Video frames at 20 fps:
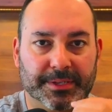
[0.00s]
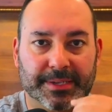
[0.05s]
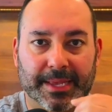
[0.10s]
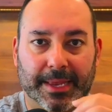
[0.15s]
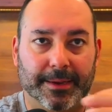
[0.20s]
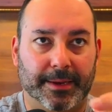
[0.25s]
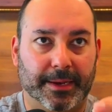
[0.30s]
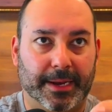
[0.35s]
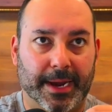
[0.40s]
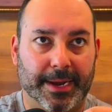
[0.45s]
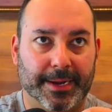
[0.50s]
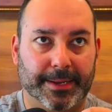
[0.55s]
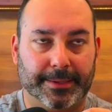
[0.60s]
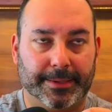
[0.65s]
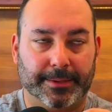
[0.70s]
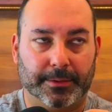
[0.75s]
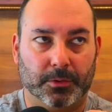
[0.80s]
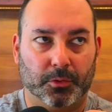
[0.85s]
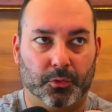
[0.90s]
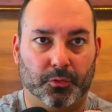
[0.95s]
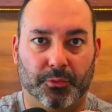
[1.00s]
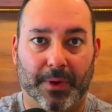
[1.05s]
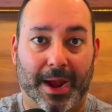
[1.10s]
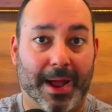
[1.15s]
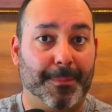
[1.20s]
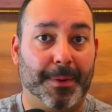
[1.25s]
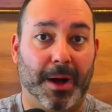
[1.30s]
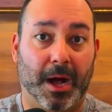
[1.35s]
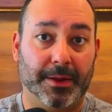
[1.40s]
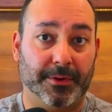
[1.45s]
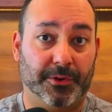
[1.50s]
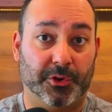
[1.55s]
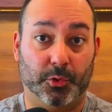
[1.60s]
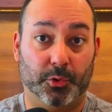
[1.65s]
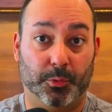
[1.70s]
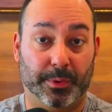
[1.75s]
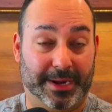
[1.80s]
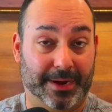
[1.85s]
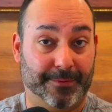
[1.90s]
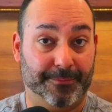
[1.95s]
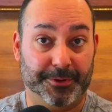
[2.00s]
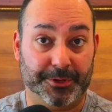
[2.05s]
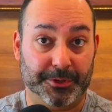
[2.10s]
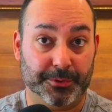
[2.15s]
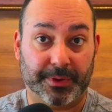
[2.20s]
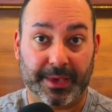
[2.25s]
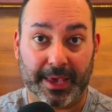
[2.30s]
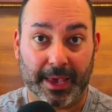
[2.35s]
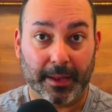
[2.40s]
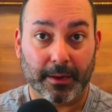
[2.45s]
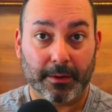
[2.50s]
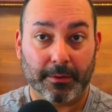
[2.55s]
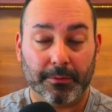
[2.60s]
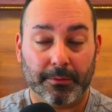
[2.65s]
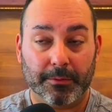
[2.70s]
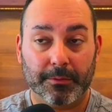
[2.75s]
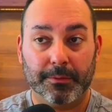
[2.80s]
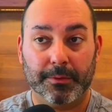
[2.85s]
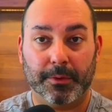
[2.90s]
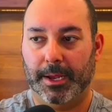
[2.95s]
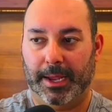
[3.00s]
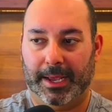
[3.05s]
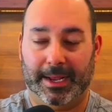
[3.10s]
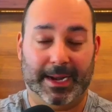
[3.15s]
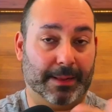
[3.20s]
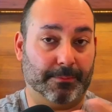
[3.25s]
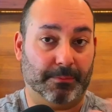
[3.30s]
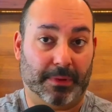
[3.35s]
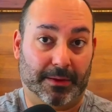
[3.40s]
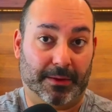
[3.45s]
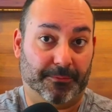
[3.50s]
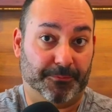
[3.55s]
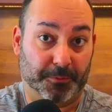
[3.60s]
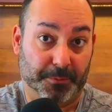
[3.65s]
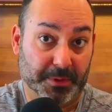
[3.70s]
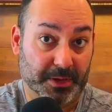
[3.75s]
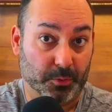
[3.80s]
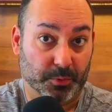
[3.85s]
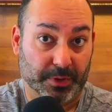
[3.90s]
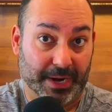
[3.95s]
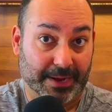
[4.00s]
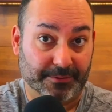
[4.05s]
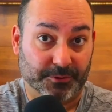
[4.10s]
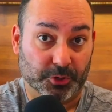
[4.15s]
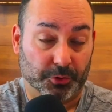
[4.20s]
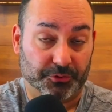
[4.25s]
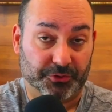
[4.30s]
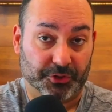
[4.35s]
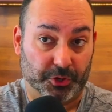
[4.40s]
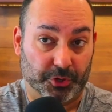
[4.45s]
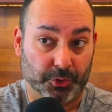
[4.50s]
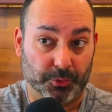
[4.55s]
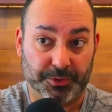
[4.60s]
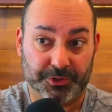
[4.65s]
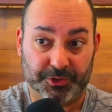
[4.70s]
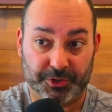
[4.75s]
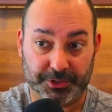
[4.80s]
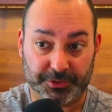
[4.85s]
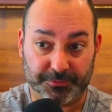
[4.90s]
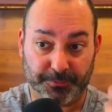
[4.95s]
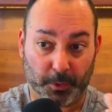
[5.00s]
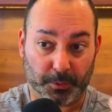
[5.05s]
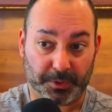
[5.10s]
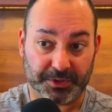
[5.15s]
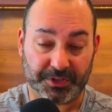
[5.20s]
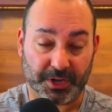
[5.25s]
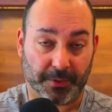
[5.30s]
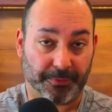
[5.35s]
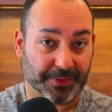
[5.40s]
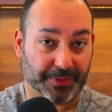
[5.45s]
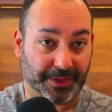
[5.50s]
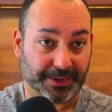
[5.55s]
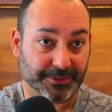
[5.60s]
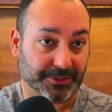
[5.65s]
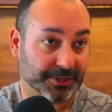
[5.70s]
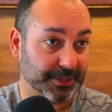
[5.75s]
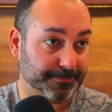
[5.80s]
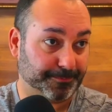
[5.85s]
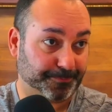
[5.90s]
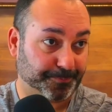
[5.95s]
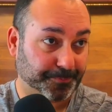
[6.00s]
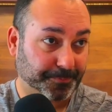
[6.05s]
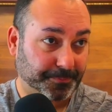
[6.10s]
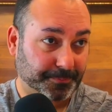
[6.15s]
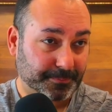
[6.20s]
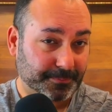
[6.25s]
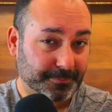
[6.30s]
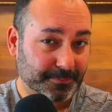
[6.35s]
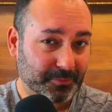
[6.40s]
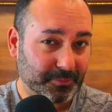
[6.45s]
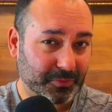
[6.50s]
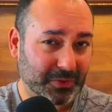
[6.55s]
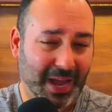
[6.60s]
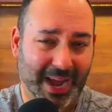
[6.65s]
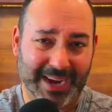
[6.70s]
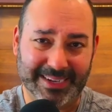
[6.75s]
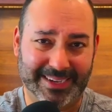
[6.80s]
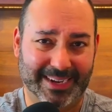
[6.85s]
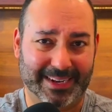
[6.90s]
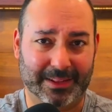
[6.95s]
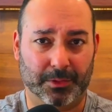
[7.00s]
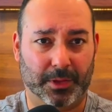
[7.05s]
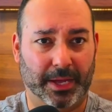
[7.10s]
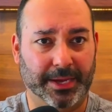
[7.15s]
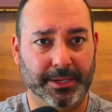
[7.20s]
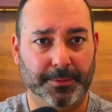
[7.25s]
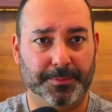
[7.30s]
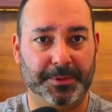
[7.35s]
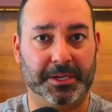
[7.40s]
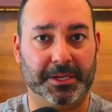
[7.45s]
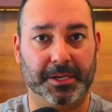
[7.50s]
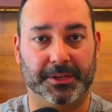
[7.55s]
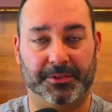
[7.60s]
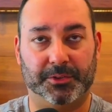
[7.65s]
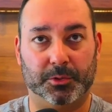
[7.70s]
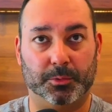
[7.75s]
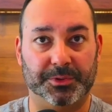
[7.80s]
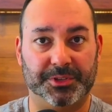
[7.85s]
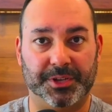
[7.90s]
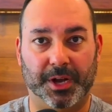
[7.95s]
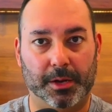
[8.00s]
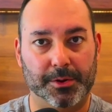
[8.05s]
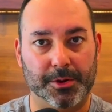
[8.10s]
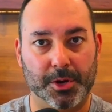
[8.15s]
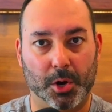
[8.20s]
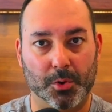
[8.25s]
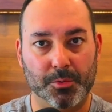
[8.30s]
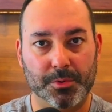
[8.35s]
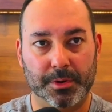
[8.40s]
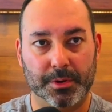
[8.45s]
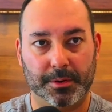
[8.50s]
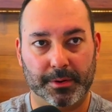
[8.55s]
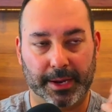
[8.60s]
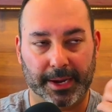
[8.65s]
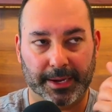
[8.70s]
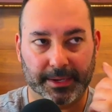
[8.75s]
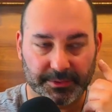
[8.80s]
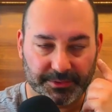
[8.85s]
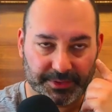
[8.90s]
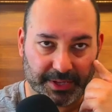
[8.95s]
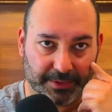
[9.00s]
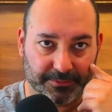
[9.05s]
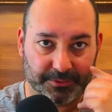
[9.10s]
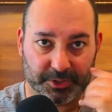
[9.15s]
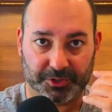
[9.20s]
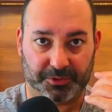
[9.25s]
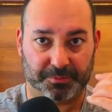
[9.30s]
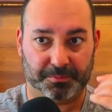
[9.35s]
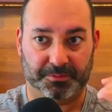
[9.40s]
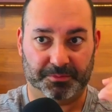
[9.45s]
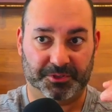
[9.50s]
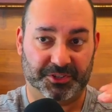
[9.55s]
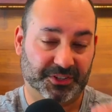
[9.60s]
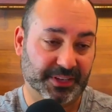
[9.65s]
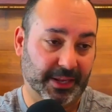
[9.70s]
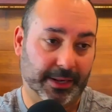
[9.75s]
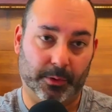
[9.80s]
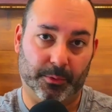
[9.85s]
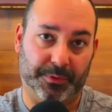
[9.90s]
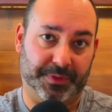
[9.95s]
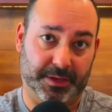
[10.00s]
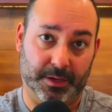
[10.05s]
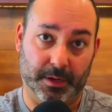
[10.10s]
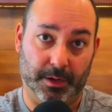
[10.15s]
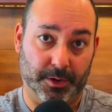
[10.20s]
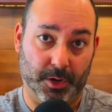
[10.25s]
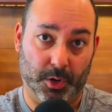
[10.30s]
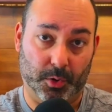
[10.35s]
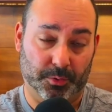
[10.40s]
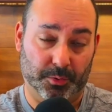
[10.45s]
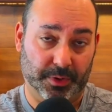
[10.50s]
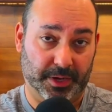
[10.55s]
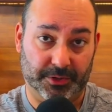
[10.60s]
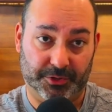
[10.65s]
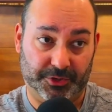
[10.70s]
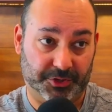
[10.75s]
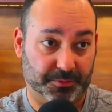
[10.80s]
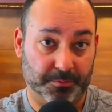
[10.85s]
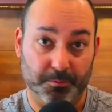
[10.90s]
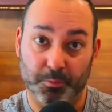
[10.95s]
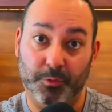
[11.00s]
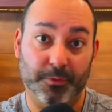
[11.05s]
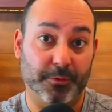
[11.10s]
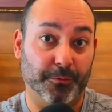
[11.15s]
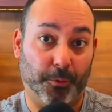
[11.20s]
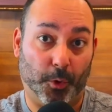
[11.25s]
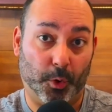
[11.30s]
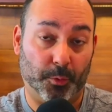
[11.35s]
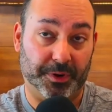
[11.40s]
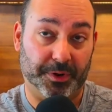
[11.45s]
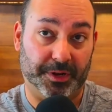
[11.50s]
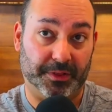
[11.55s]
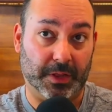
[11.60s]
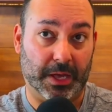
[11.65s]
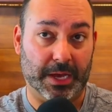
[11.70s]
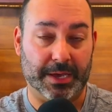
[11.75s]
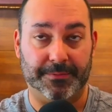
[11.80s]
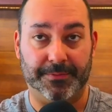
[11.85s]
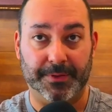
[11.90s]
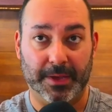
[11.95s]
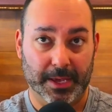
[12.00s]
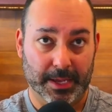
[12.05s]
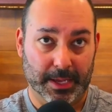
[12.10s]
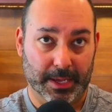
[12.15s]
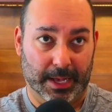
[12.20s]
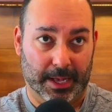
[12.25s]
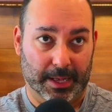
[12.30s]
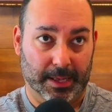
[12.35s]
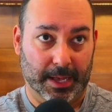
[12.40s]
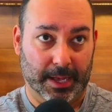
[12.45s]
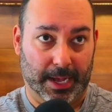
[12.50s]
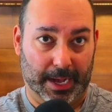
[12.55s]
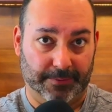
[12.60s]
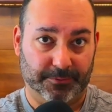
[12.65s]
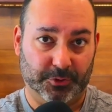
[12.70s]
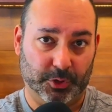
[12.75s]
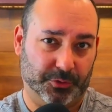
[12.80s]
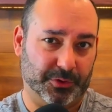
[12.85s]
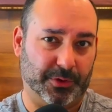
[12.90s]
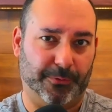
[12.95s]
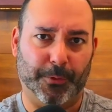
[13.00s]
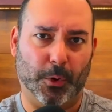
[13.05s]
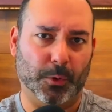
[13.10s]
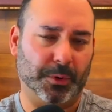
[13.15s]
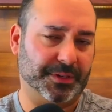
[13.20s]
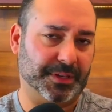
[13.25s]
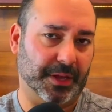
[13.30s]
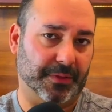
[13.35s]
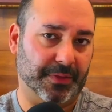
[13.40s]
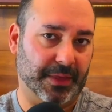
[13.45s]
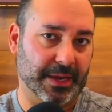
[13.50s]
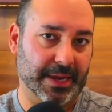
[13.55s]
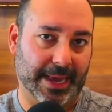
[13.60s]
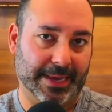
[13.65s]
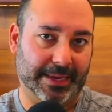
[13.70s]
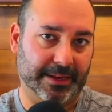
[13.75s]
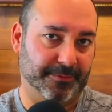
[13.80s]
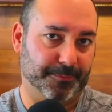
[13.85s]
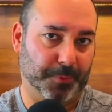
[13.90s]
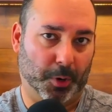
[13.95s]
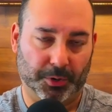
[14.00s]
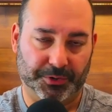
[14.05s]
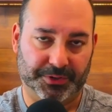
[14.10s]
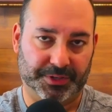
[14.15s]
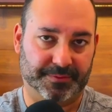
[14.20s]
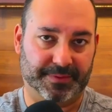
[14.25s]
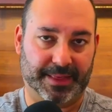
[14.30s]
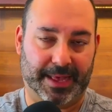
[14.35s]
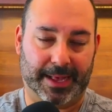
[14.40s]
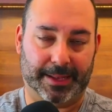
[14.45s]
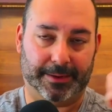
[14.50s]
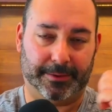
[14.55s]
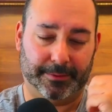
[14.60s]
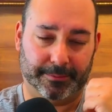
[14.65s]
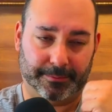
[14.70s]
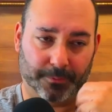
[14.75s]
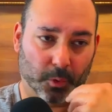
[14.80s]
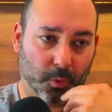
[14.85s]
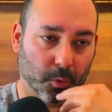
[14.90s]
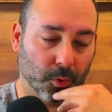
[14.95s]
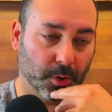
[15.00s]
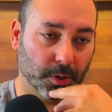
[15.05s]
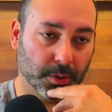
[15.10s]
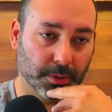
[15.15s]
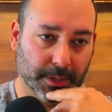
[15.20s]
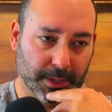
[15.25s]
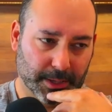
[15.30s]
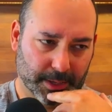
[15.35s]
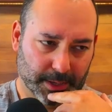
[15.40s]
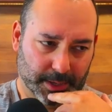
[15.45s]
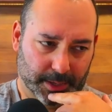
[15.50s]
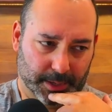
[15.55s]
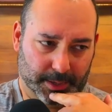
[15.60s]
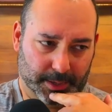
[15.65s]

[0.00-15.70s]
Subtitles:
you tend to kind of grab onto whatever you can. And for me, what I chose to do is just focus on things that I didn't like because there was unknown. And instead of just sitting with the unknown and just moving forward in life, I've chose to focus on the negative parts of that, or